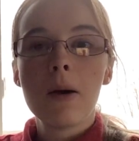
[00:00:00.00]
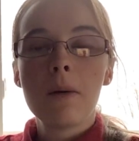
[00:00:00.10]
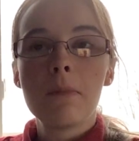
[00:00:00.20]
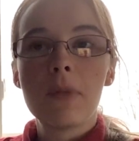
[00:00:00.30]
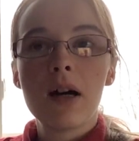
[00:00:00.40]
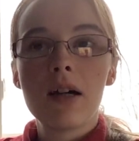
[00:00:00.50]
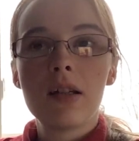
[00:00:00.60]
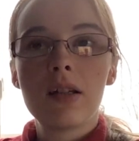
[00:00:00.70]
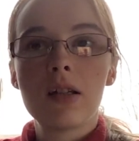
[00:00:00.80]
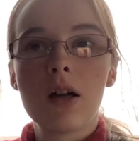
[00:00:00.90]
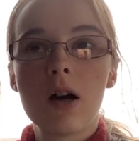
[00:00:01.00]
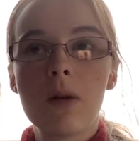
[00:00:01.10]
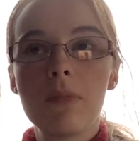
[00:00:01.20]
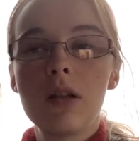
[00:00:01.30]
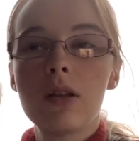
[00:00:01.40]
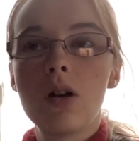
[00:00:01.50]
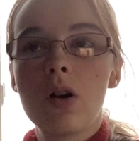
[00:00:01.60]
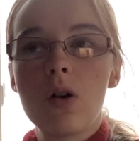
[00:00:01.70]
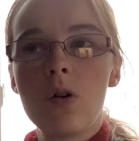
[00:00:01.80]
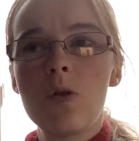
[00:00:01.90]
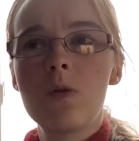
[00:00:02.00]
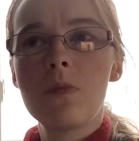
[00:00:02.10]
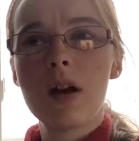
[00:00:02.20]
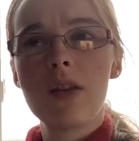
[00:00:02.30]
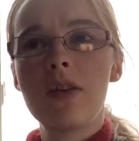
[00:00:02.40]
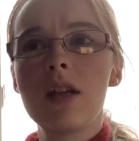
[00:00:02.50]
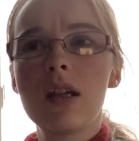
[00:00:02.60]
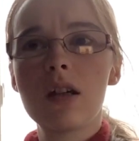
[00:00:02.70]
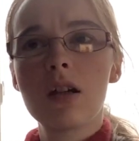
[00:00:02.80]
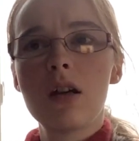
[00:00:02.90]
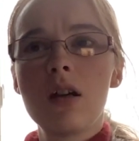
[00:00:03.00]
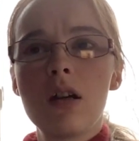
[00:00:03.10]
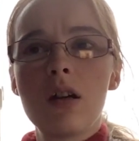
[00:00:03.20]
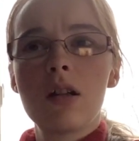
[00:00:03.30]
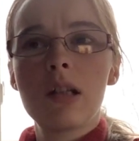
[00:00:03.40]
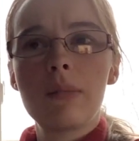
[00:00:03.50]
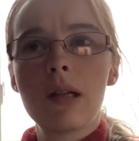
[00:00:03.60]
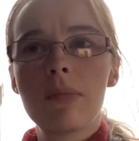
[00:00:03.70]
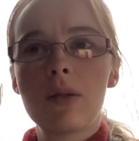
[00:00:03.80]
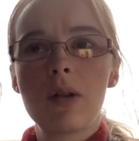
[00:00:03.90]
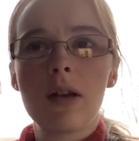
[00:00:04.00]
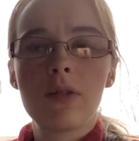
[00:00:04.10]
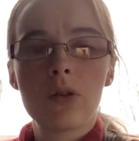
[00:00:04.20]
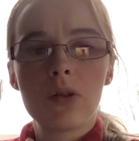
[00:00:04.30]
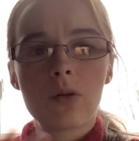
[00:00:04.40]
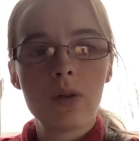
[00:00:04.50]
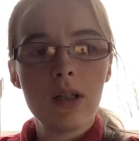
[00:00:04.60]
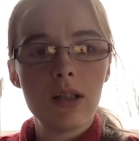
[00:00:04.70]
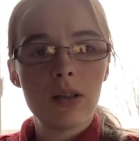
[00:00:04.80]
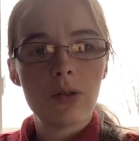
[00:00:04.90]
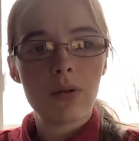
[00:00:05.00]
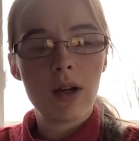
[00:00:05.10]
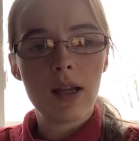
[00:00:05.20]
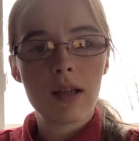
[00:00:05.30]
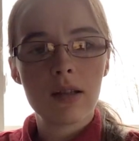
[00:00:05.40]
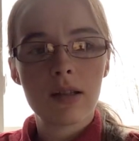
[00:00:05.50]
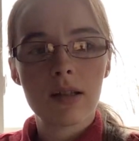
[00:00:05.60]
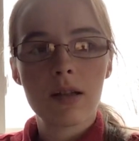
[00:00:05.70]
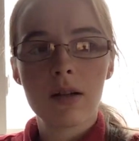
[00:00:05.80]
But in the home, I think sometimes they would have those green strands.